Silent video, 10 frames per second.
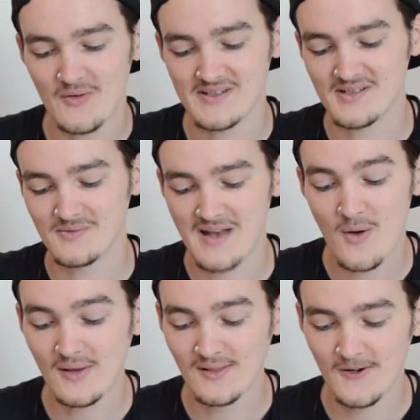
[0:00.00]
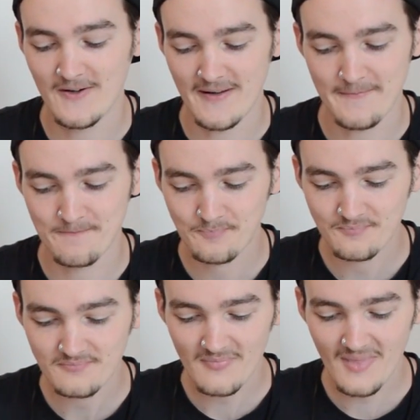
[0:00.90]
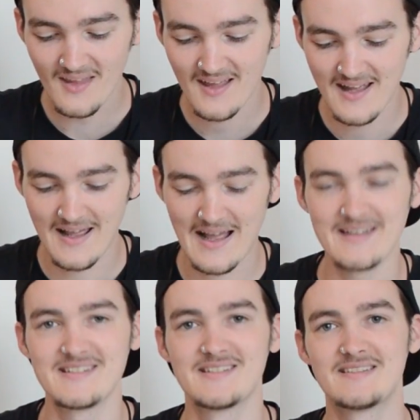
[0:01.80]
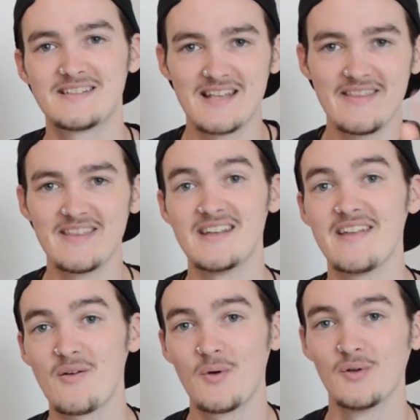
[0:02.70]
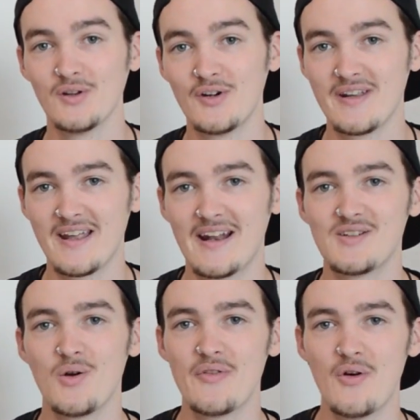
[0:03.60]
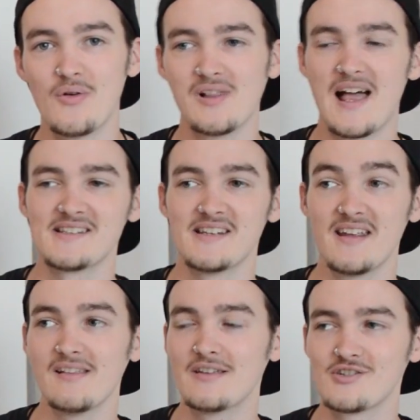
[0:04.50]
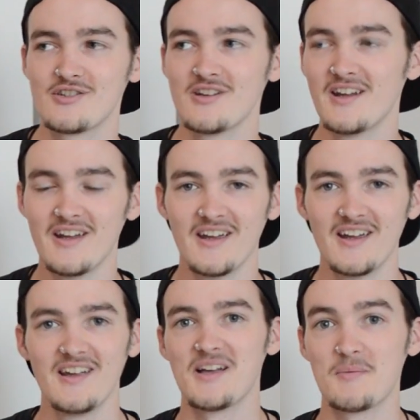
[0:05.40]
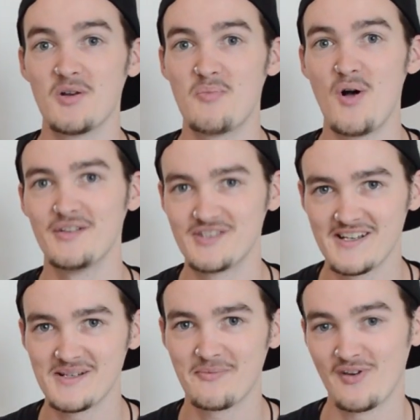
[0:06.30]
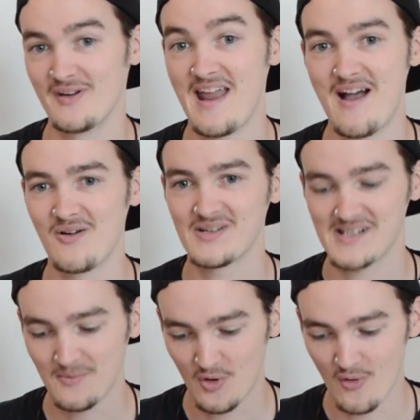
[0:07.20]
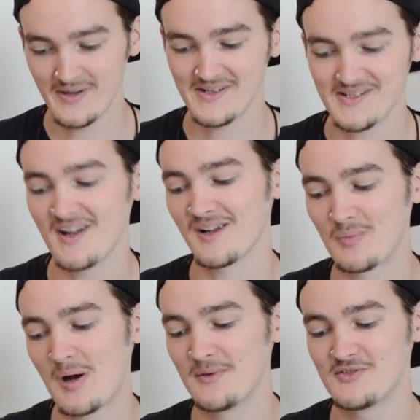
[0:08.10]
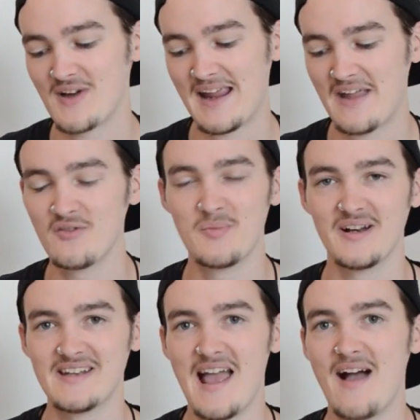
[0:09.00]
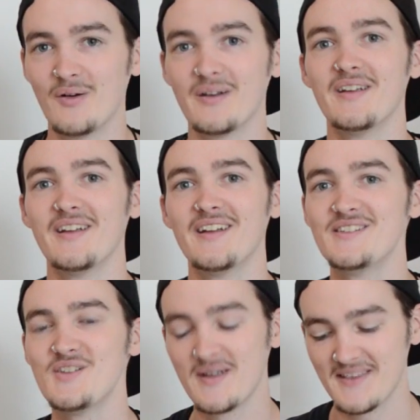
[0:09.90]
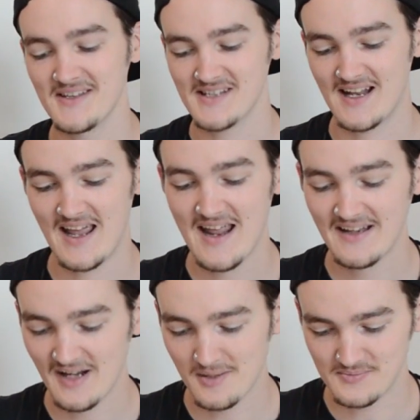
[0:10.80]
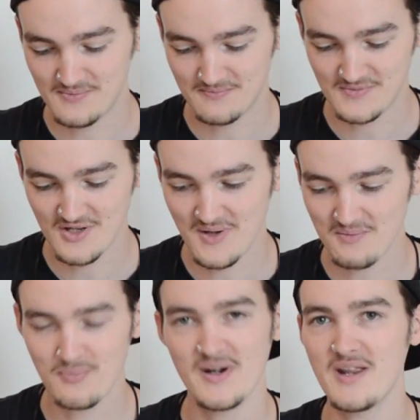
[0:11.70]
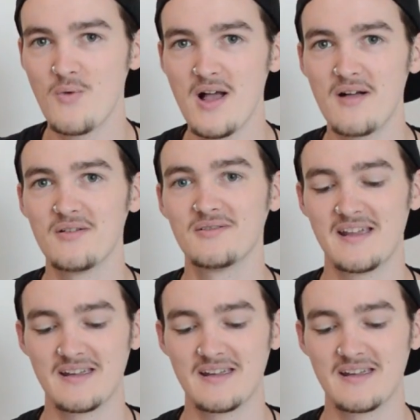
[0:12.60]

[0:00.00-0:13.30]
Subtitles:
And so now we learned it, and I said the day that we were learning it, I told the whole class in English, I'm going to apologize up front now because I'm going to suck and probably drag everybody down doing this, and I ended up doing pretty well.